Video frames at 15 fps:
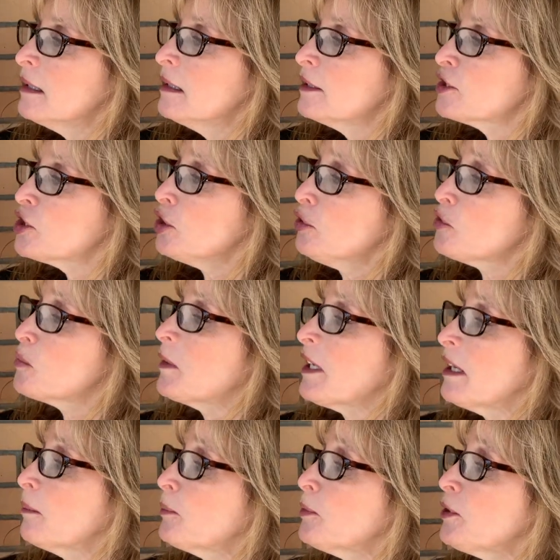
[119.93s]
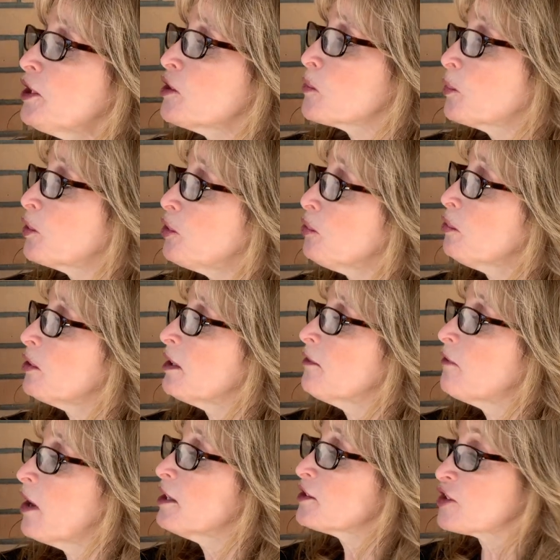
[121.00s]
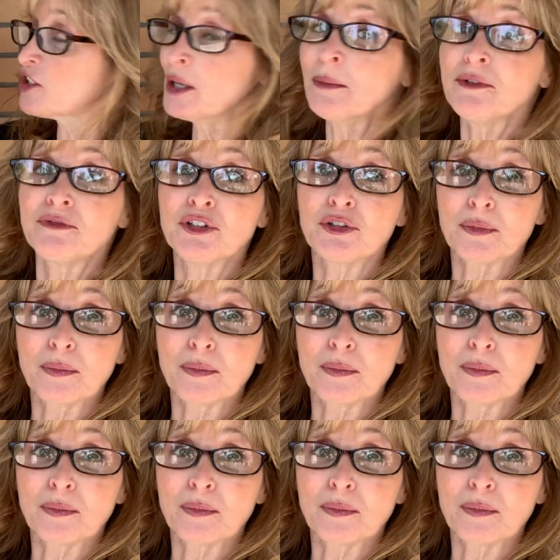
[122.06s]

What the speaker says: "Excuse me, please, will you give us some of your